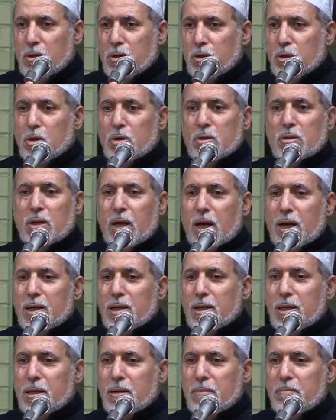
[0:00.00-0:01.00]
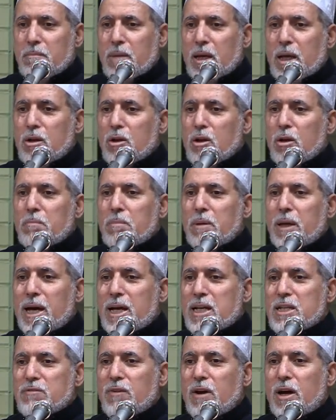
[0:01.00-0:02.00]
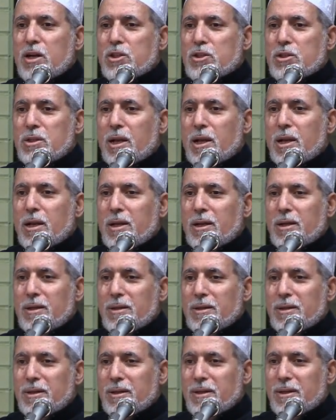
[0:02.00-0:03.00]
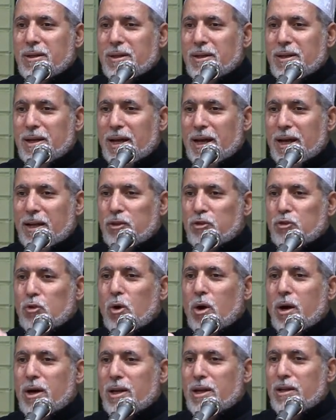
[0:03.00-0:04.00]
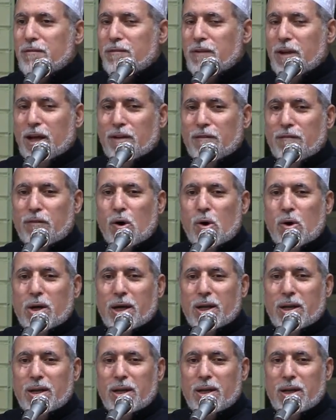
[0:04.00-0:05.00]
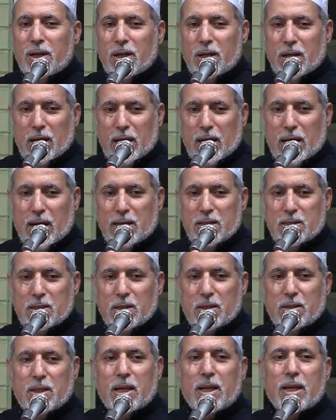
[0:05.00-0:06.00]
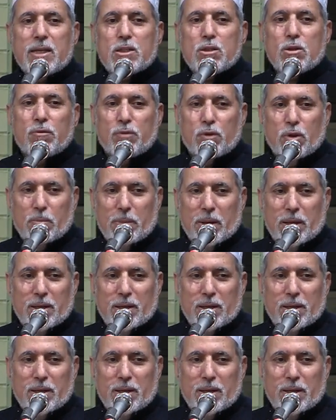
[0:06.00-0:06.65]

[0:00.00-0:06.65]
your tongue may not be as functional and talkative and vocal as the rest of your